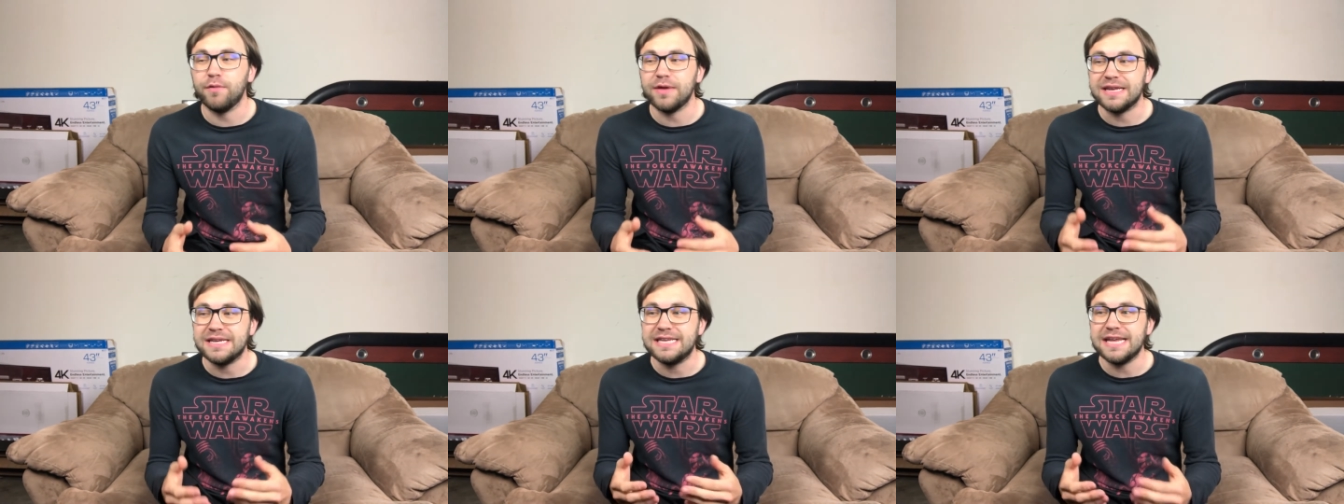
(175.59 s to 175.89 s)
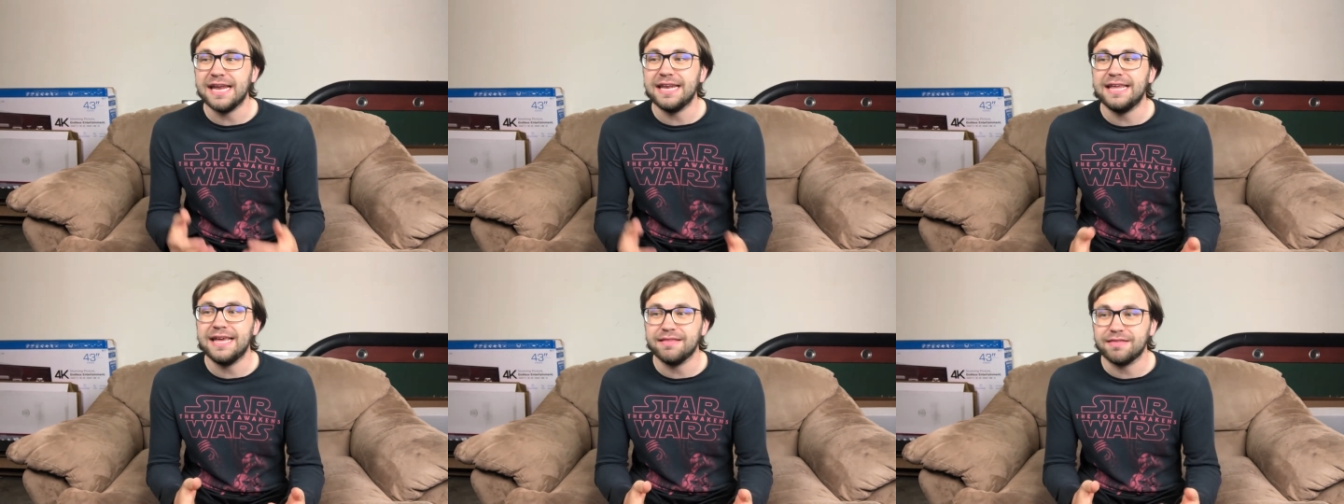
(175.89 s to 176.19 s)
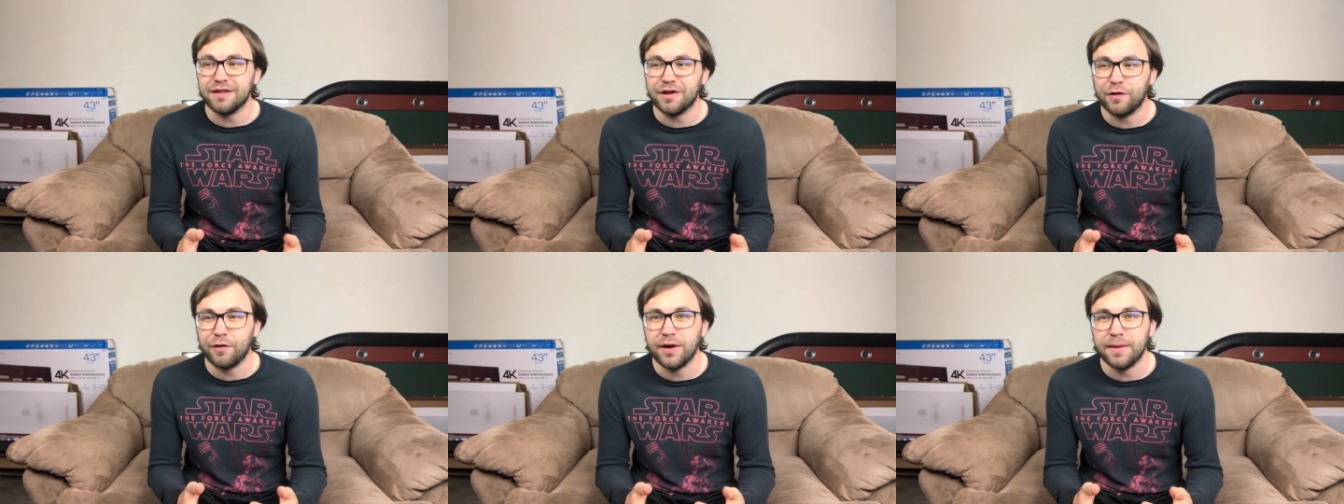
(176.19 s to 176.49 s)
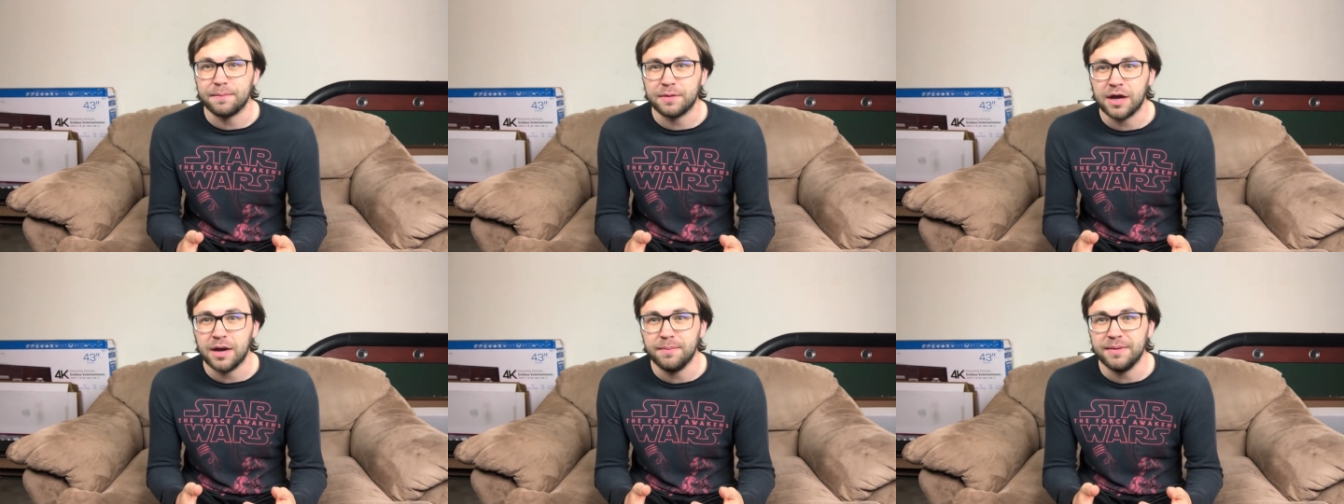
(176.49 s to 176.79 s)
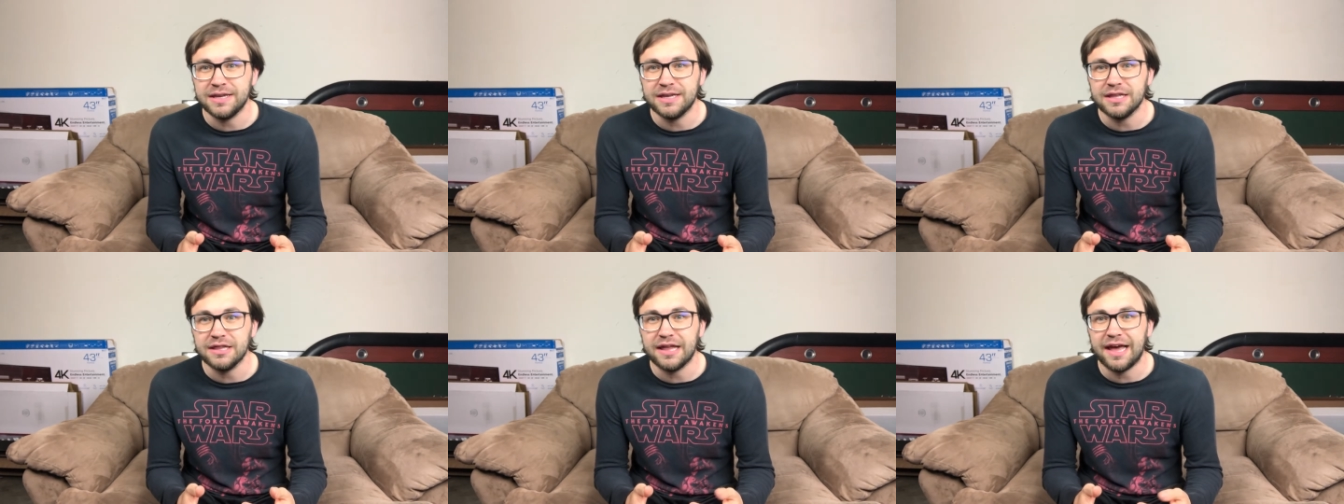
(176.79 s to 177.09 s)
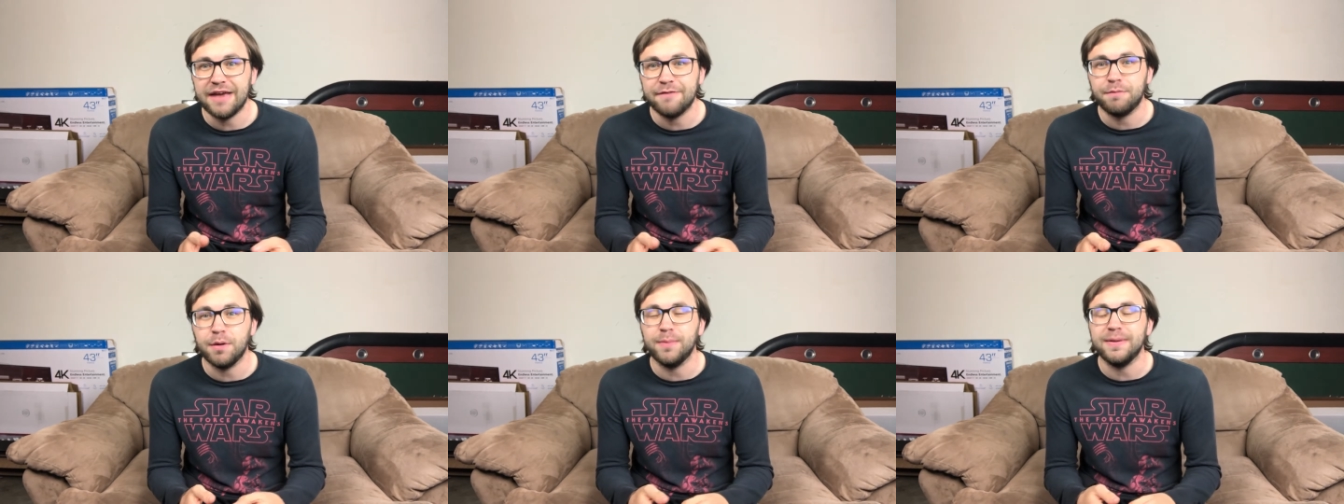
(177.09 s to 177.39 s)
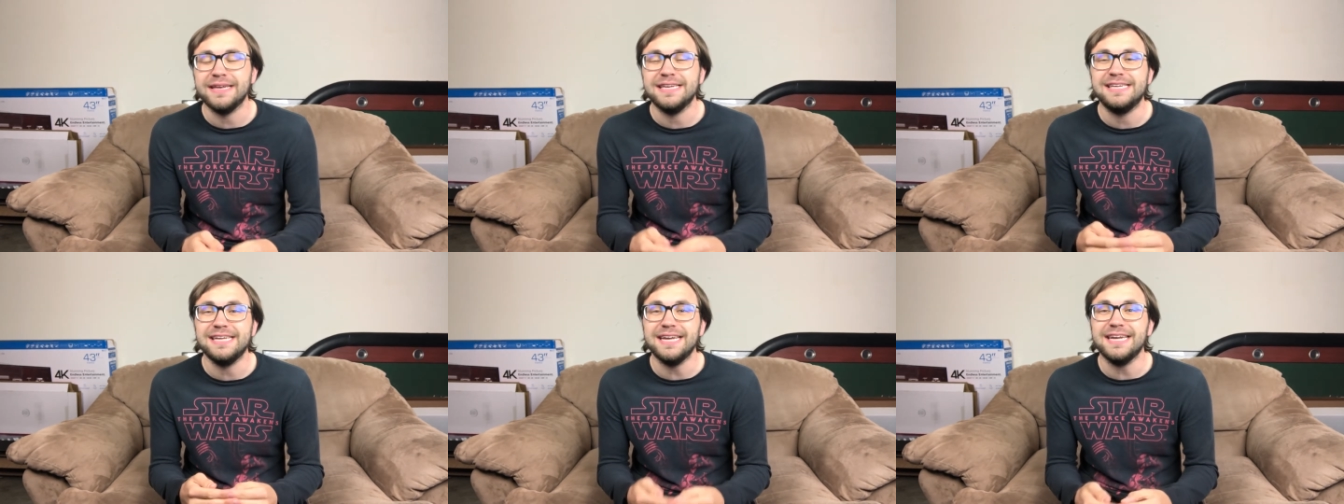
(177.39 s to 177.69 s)
We did get the crypt coming to life, but
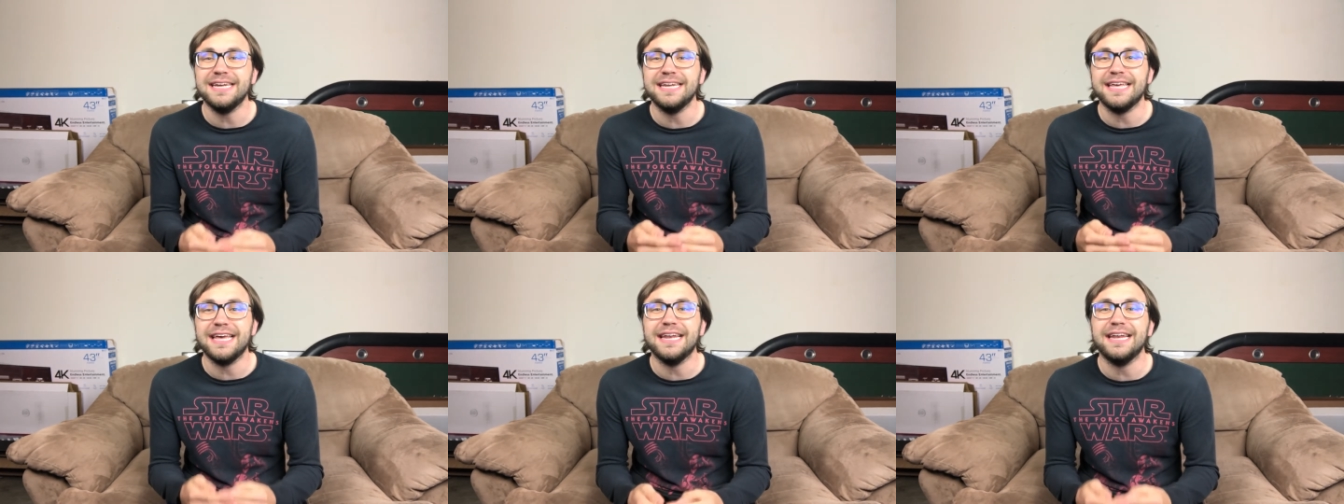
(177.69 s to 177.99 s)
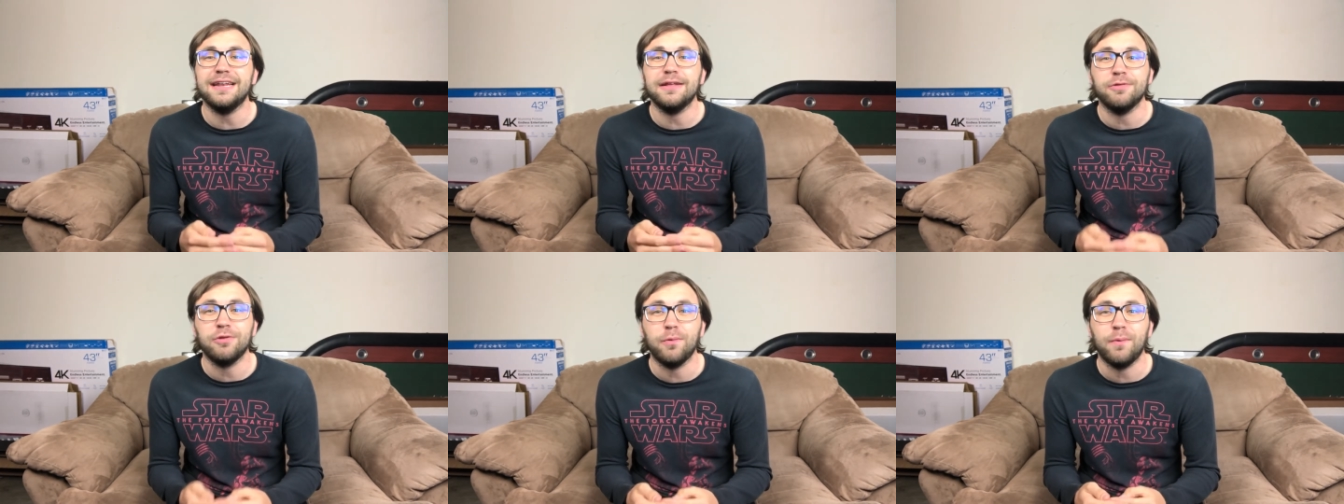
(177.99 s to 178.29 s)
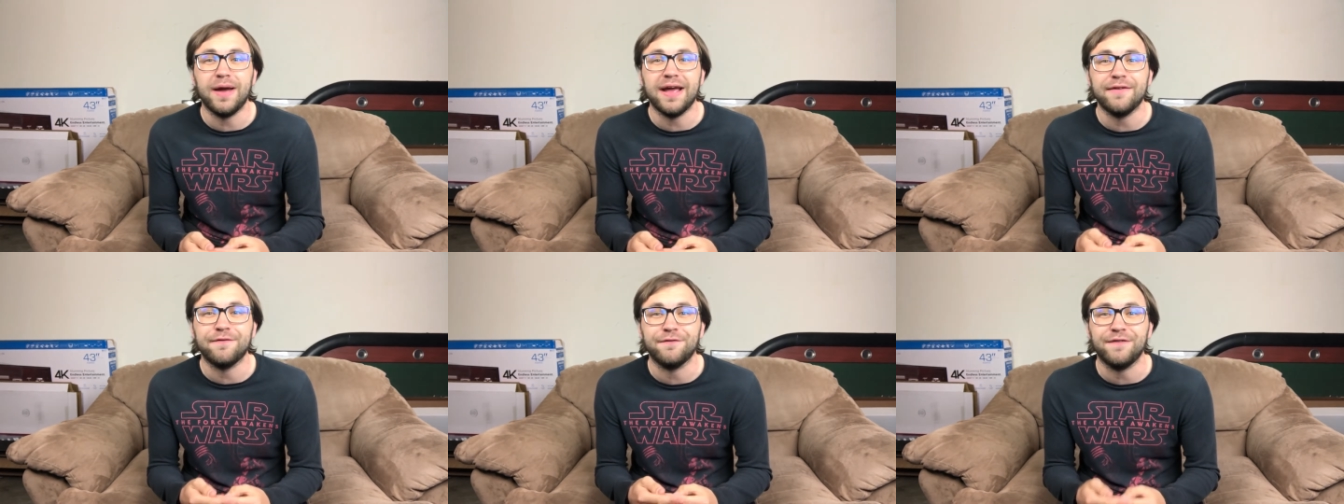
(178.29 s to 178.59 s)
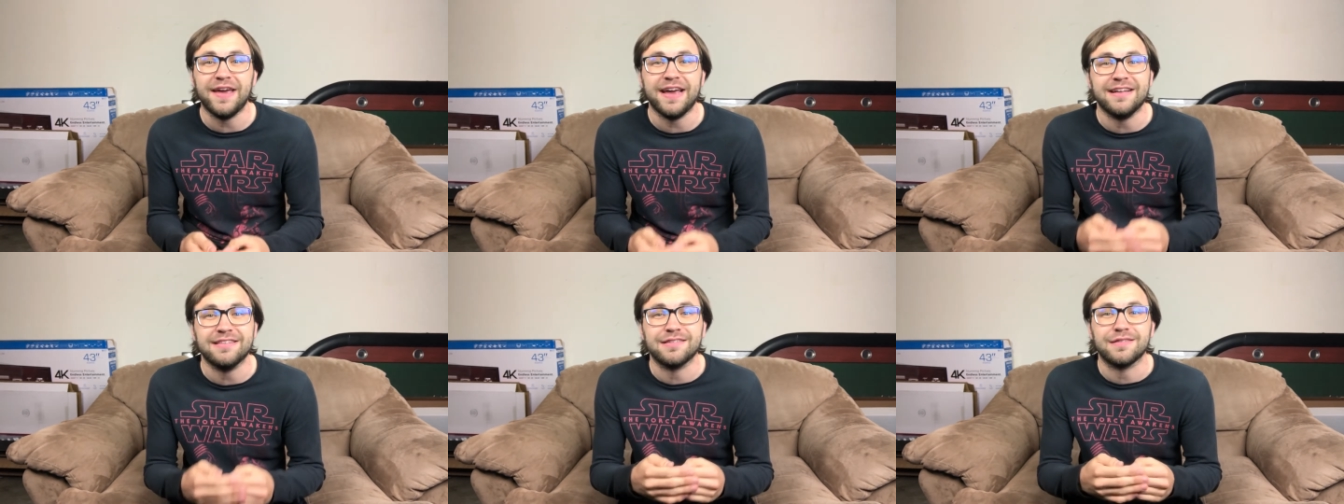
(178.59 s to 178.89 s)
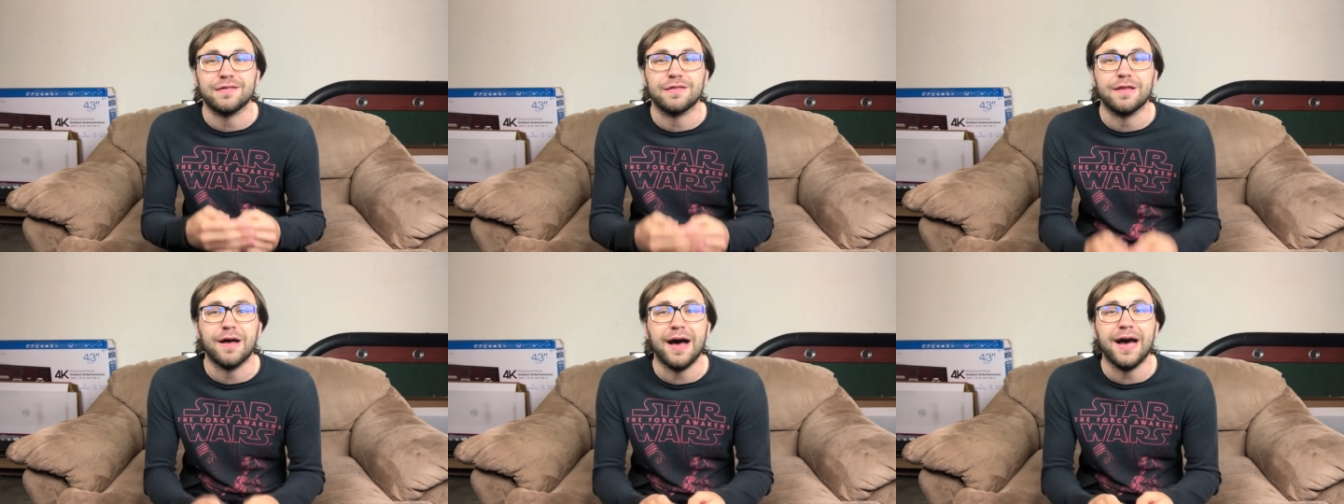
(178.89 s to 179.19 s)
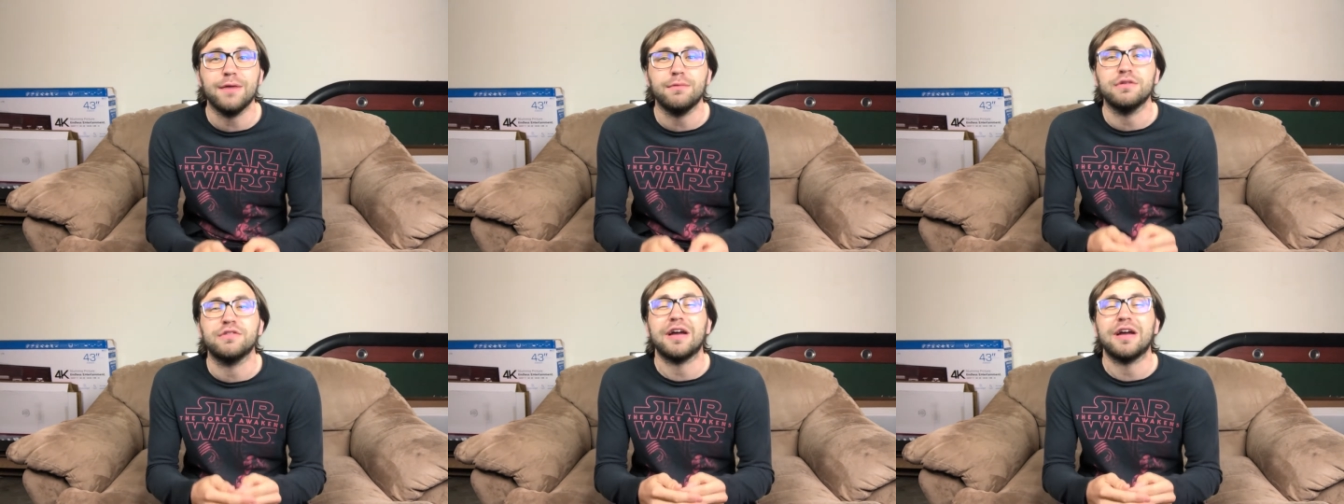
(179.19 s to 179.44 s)
we didn't get it in the way fans thought,